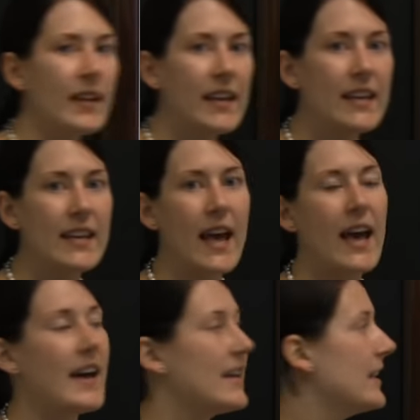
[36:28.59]
He
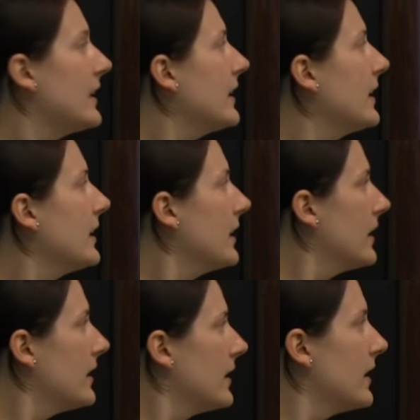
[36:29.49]
had
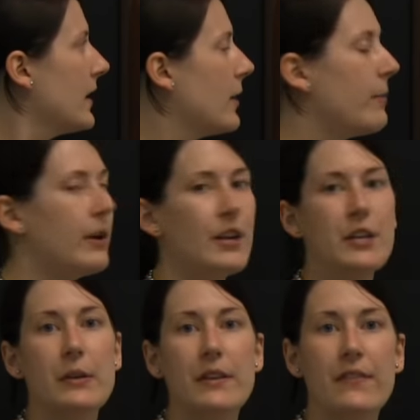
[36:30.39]
put into